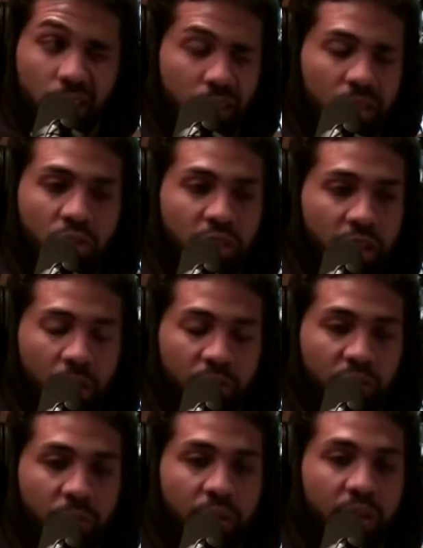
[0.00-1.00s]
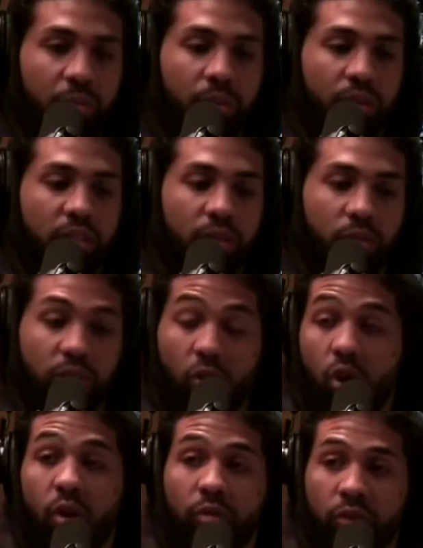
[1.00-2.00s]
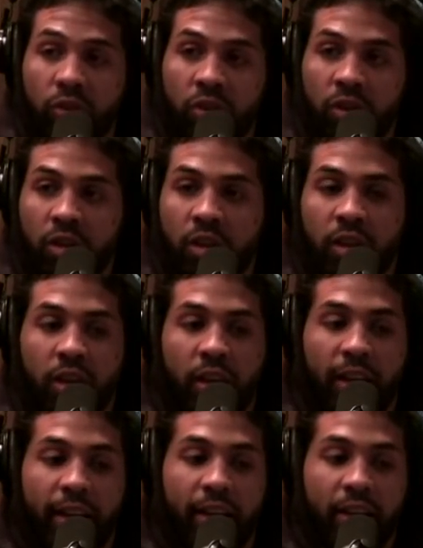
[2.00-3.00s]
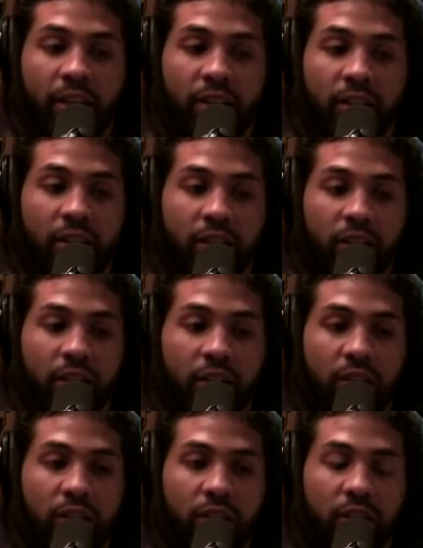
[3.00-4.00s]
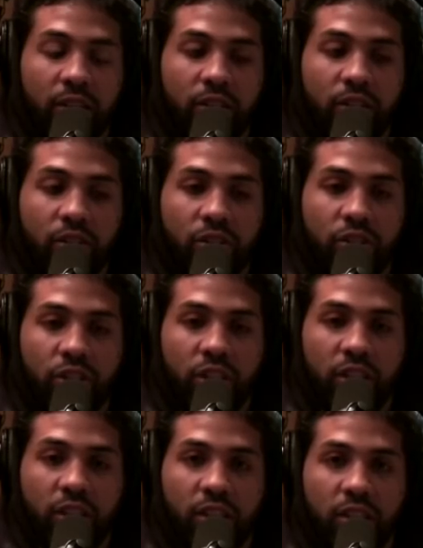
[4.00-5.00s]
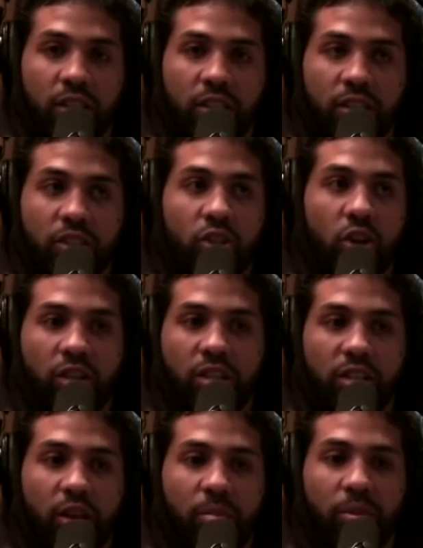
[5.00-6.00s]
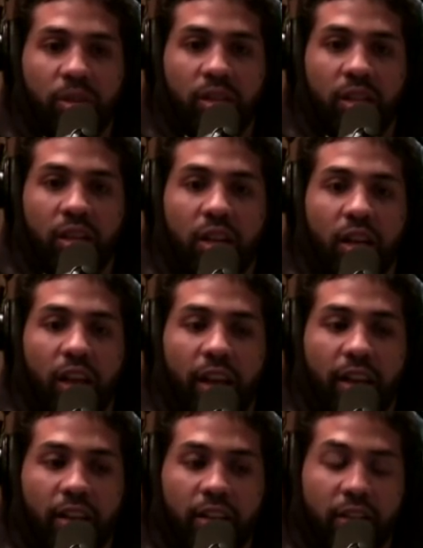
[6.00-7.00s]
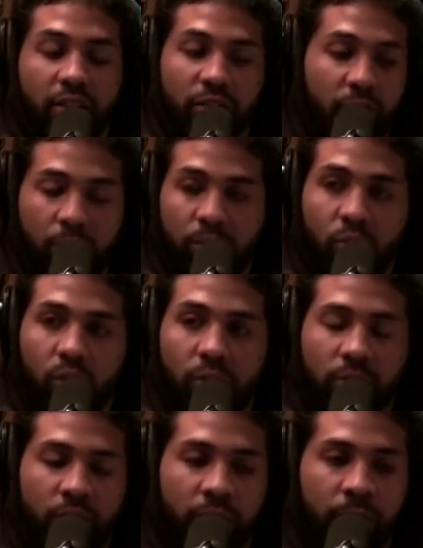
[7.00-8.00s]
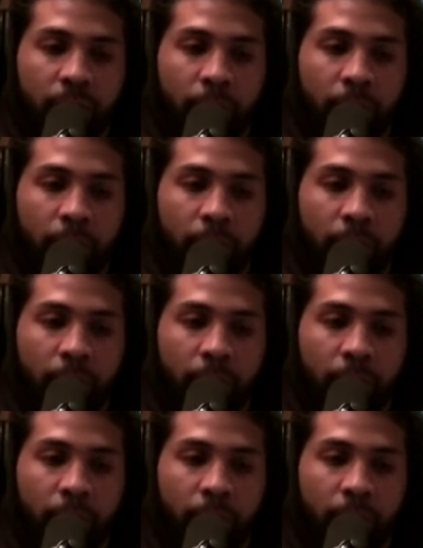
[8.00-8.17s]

you know, she comes from money, but she went to Harvard, and uh, she she started this company, and it it blew up, right?